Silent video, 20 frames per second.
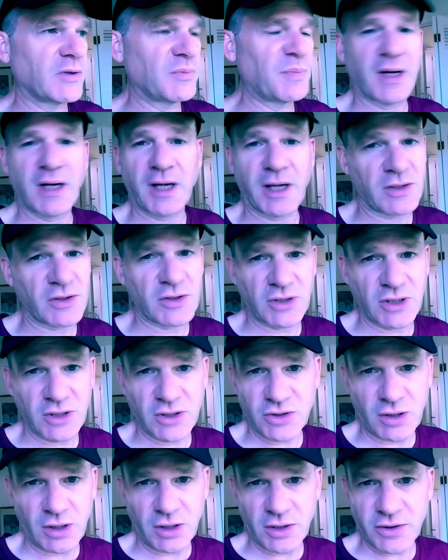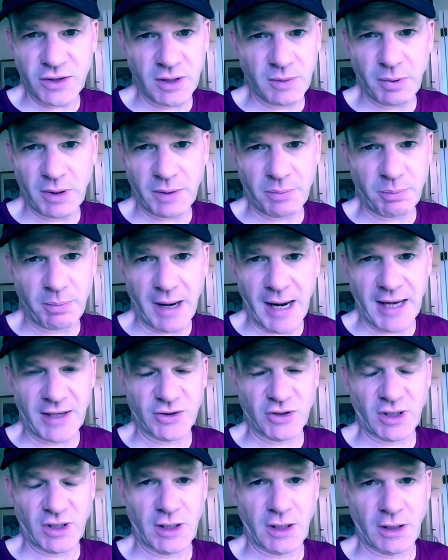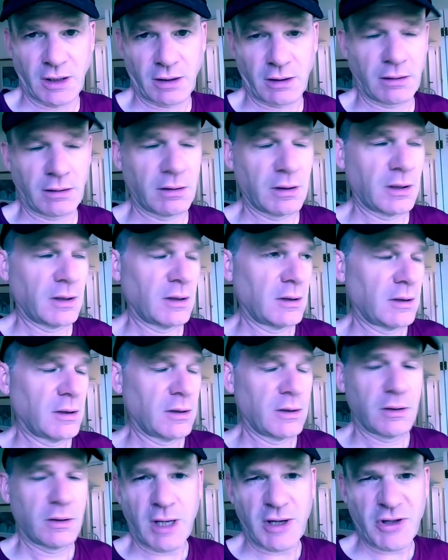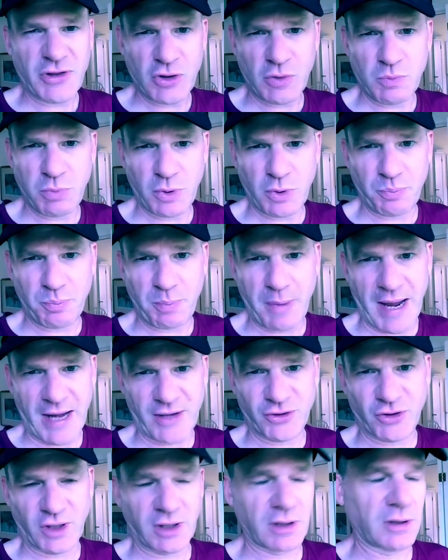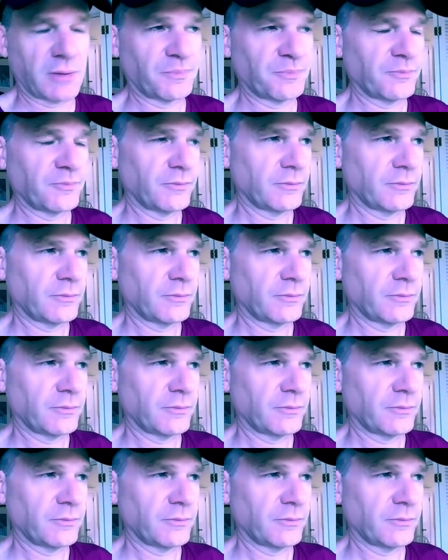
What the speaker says: because there's nothing but magic here. Nothing but magic.